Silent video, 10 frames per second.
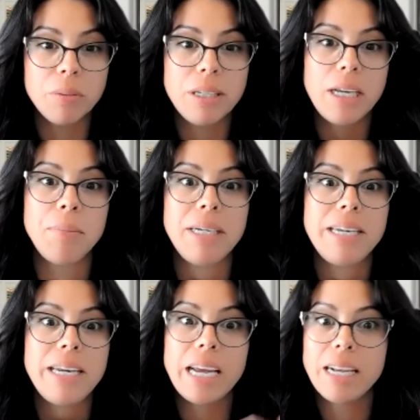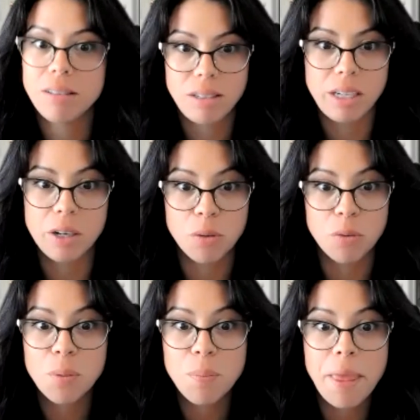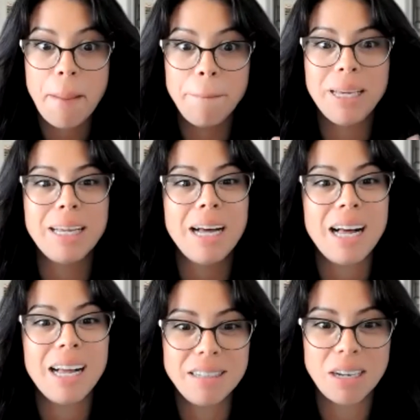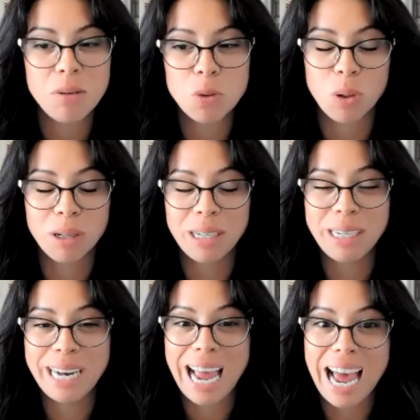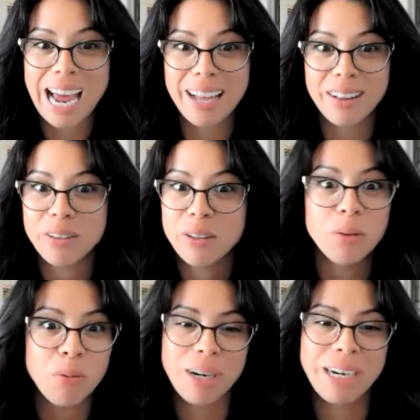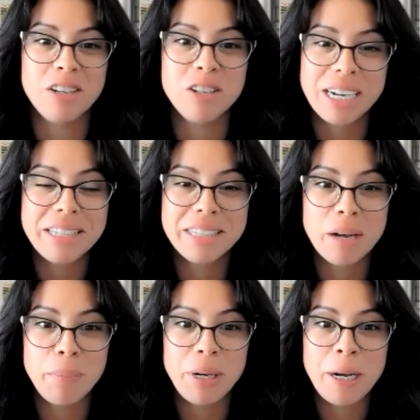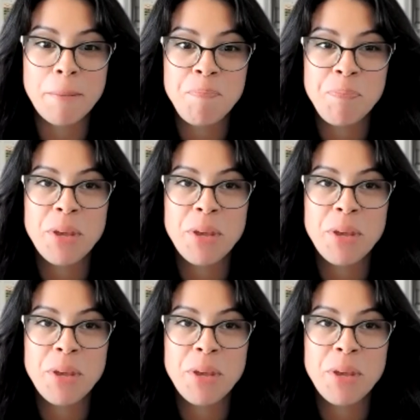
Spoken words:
it would take me days to hear from them because I was working at a little franchise company.